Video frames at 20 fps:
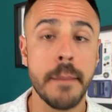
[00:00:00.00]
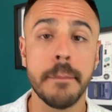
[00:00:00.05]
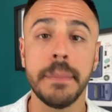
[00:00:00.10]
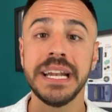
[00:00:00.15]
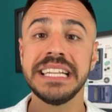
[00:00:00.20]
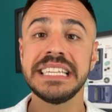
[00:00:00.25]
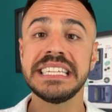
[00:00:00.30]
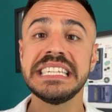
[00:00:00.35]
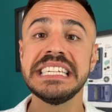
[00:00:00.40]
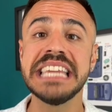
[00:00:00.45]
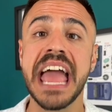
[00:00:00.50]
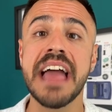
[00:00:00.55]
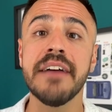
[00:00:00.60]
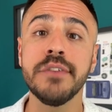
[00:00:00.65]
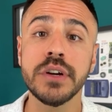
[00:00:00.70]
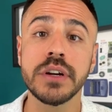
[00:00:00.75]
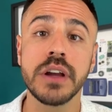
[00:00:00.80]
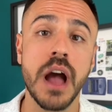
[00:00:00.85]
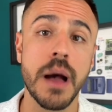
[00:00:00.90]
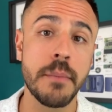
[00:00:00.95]
but it's
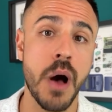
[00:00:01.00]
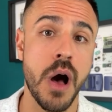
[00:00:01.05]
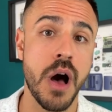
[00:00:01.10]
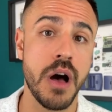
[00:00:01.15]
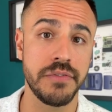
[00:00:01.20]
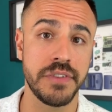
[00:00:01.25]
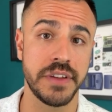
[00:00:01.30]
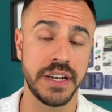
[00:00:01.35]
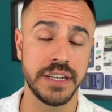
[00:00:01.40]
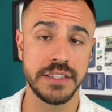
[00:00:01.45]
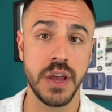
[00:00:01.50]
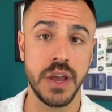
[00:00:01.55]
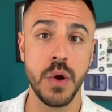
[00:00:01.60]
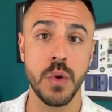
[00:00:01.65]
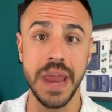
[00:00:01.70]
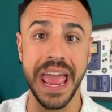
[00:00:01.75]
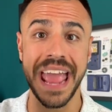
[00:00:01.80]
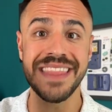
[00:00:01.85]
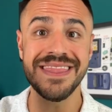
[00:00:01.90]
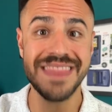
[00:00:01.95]
never come off on its
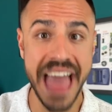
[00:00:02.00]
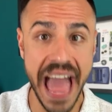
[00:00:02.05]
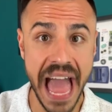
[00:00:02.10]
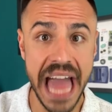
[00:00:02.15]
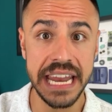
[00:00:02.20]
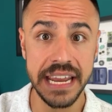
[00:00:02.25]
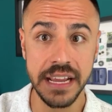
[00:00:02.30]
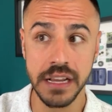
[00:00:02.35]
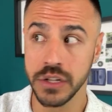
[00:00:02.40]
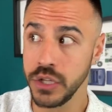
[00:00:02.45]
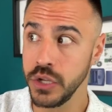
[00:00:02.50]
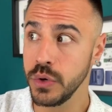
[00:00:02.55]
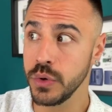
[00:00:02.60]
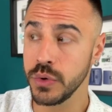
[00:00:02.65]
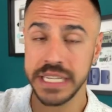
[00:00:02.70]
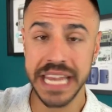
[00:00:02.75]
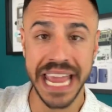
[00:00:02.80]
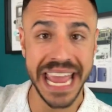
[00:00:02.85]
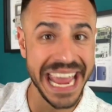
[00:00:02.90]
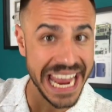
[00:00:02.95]
own. And that
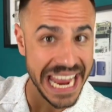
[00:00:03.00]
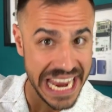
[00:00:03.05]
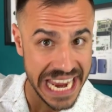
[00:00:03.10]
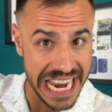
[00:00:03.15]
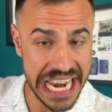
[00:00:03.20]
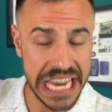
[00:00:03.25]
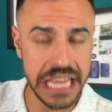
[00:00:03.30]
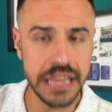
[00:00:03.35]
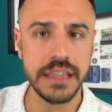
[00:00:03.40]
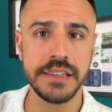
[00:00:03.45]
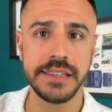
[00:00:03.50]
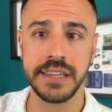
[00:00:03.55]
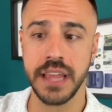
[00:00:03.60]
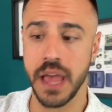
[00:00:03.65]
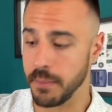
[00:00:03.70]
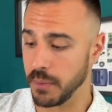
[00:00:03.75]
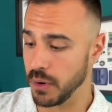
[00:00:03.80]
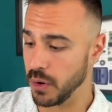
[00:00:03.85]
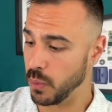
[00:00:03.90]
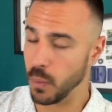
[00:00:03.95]
includes in the
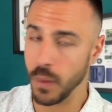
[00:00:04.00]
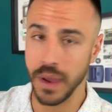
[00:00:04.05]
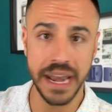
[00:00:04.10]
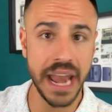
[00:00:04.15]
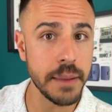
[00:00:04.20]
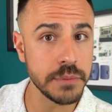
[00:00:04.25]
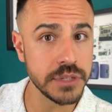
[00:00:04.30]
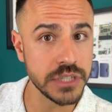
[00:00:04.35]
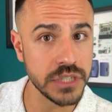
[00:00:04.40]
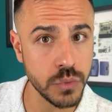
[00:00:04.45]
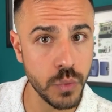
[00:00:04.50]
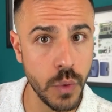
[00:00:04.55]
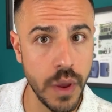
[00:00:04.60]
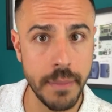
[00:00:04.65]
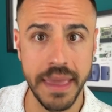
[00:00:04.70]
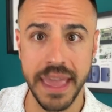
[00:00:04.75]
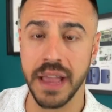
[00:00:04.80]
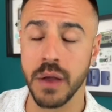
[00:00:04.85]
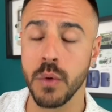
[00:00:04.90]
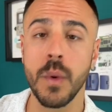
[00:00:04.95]
summer when I'm
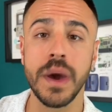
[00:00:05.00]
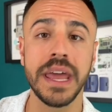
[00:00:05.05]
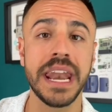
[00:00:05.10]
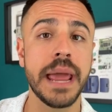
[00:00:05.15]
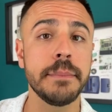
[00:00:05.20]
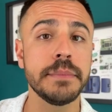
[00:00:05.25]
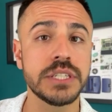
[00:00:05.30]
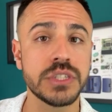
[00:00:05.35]
swimming, when I'm